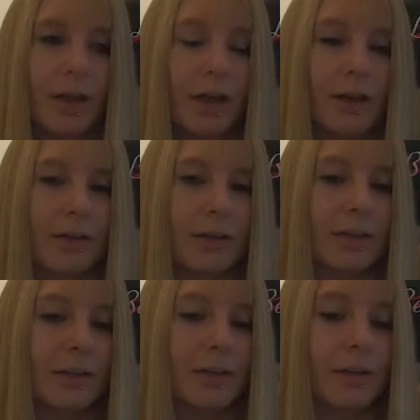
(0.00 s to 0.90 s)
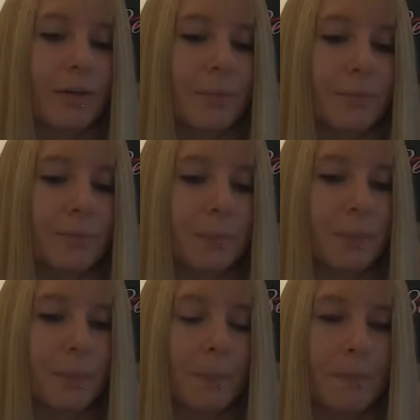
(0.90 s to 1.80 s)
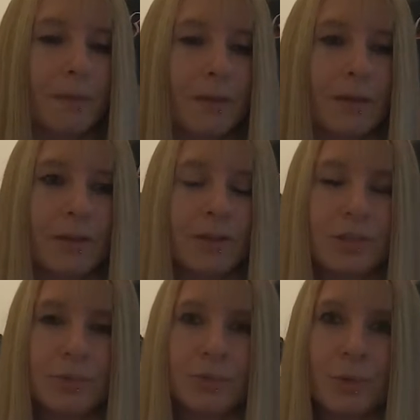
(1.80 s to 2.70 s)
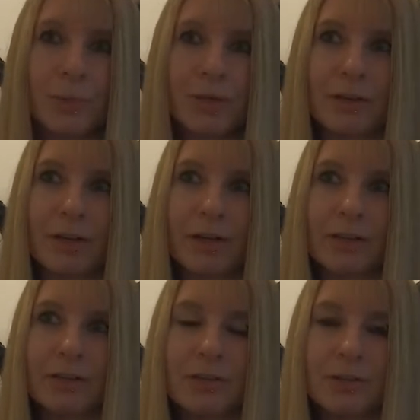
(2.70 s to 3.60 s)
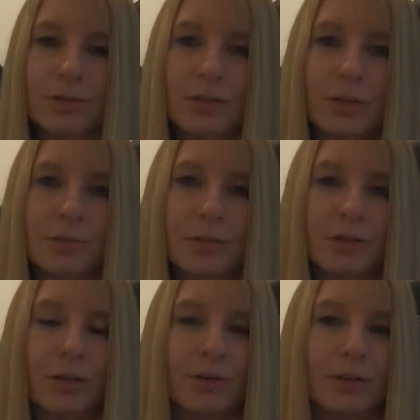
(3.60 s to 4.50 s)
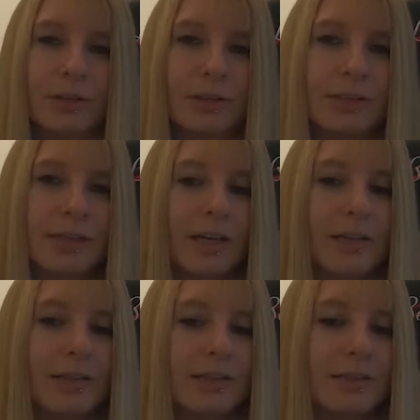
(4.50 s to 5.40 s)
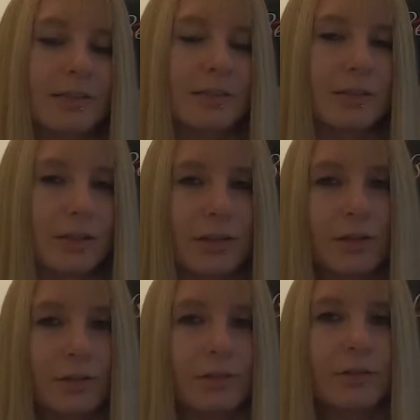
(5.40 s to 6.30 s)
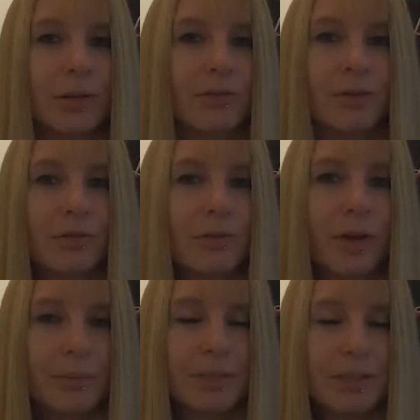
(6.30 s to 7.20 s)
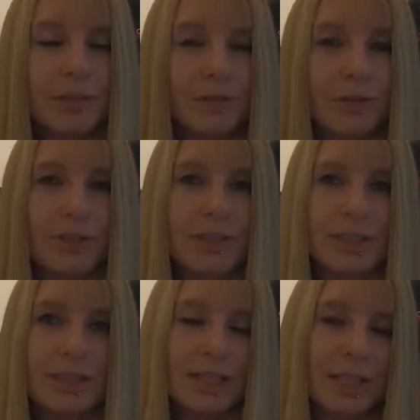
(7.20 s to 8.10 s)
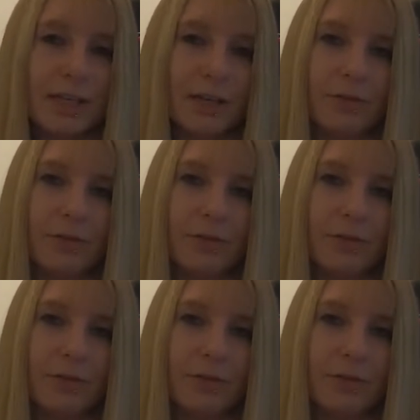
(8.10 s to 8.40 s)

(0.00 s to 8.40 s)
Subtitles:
And then I think just before midnight, doctor comes along and says, you know, they've confirmed it through the CT.